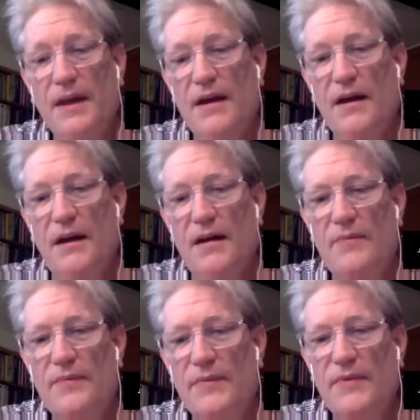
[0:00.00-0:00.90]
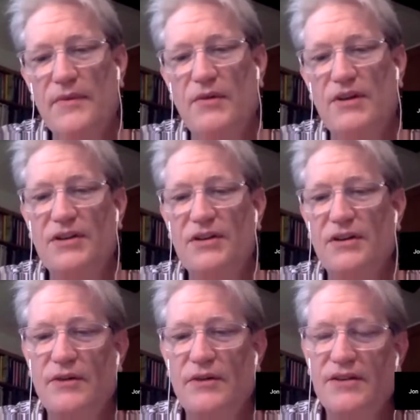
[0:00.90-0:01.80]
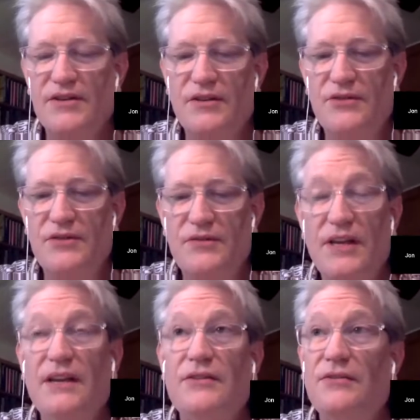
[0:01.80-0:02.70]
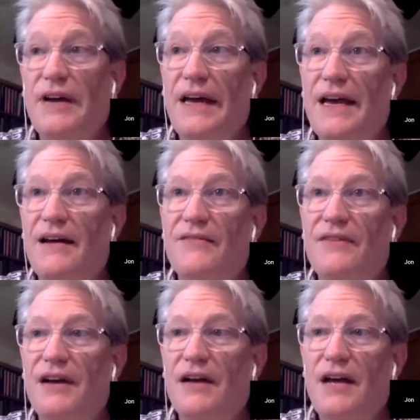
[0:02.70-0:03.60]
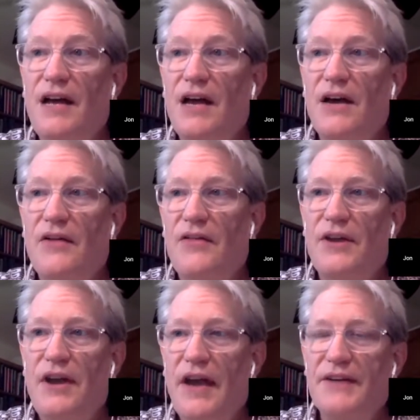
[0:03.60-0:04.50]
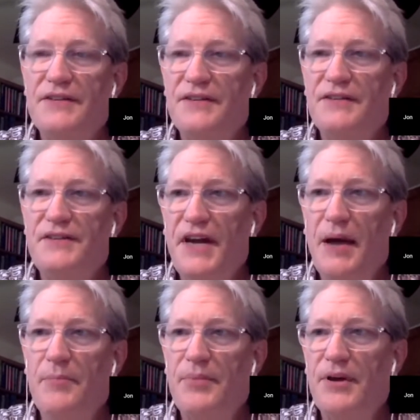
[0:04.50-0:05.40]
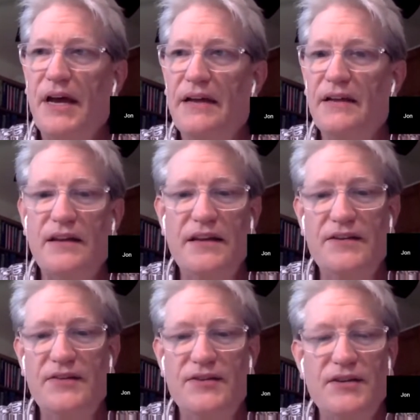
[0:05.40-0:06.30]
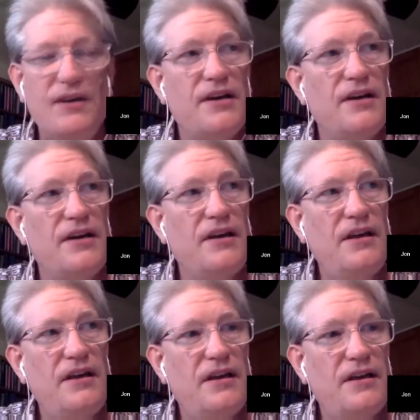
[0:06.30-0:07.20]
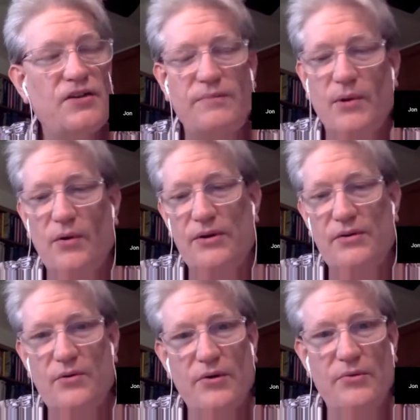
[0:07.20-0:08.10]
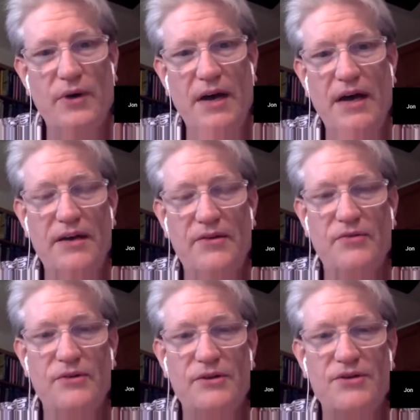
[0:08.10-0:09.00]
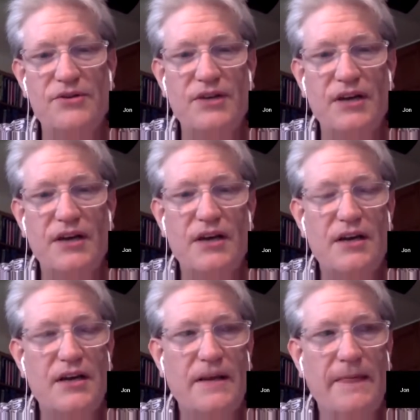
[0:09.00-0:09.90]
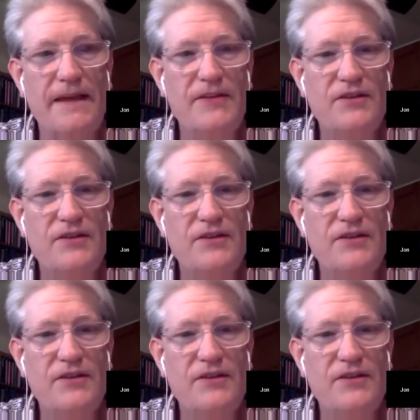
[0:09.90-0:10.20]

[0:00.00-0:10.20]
The question, though, is, don't you need to have the next step at least in an exploratory way? In other words, I